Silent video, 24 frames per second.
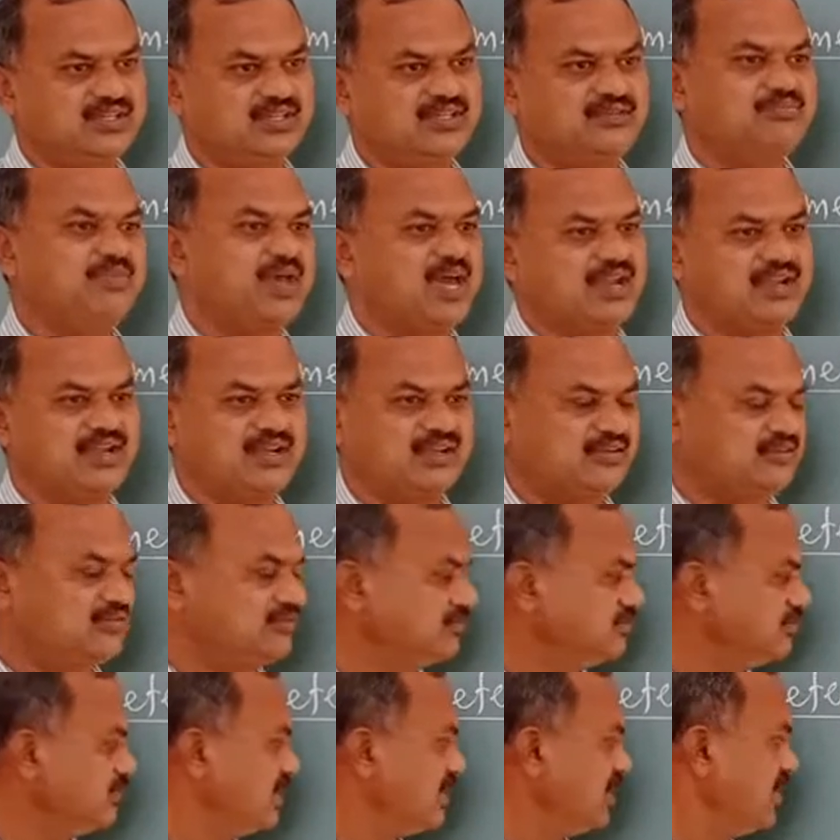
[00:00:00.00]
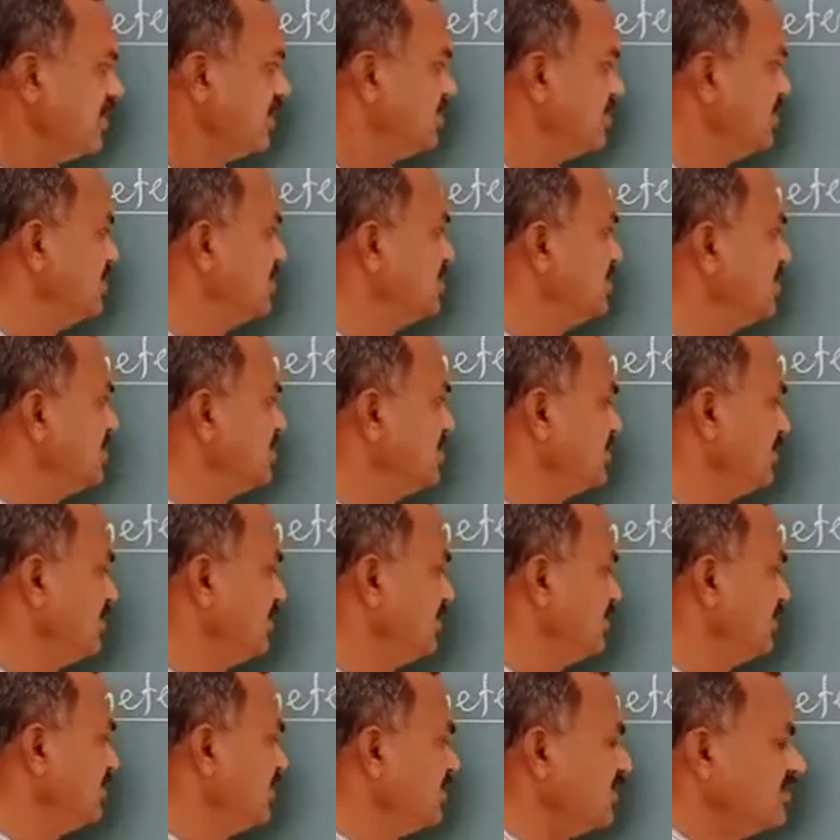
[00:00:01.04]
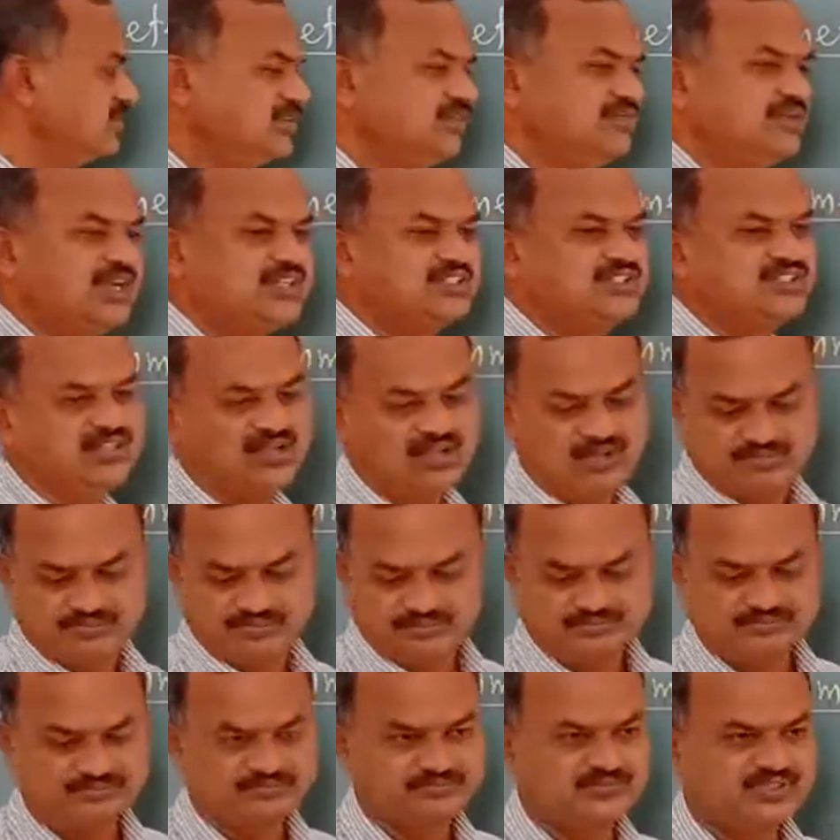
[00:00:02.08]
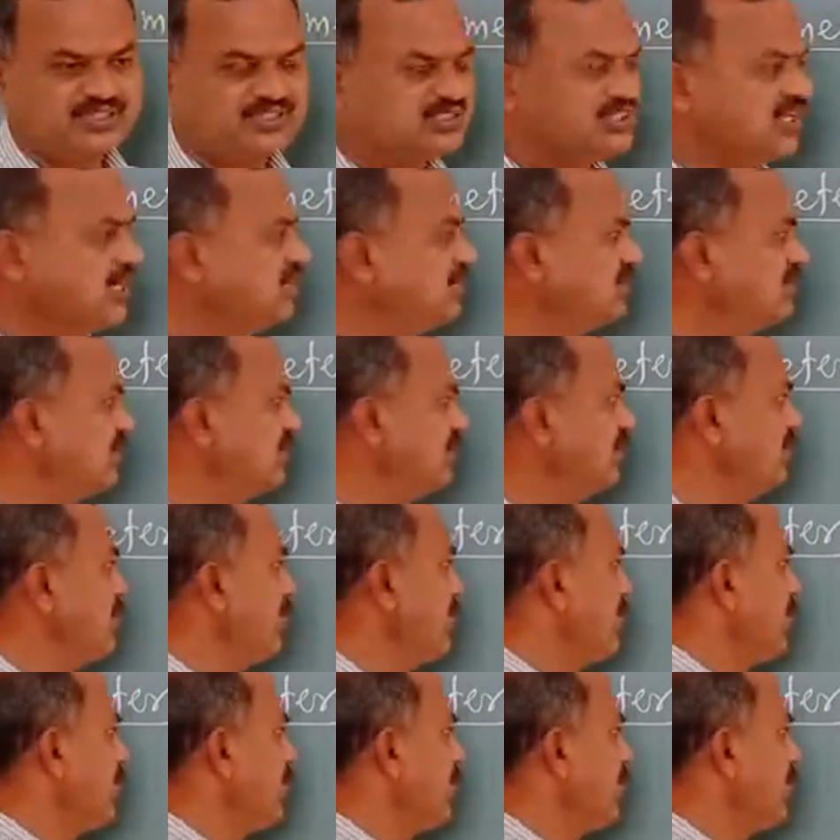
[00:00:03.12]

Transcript: in parallel. This is the function of shunt